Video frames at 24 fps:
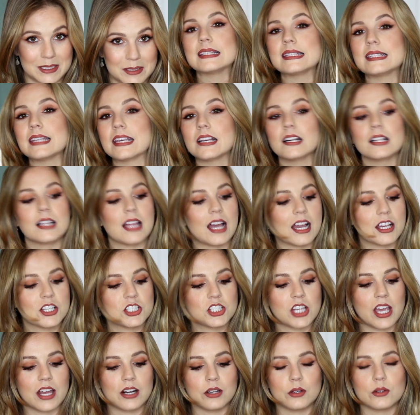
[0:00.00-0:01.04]
Single
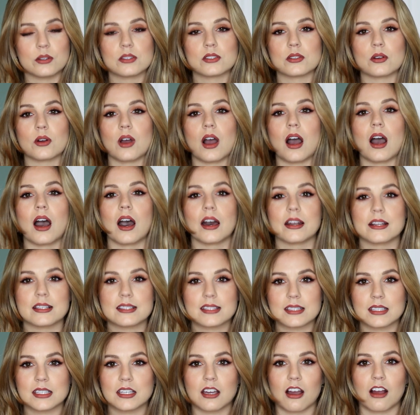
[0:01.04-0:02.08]
eyeshadows
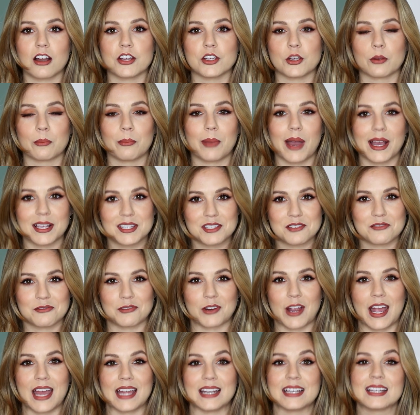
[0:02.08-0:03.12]
honestly are your best
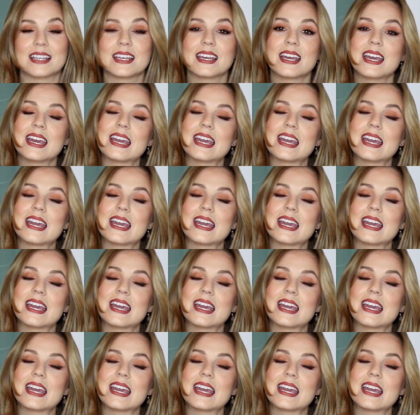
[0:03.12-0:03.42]
friend,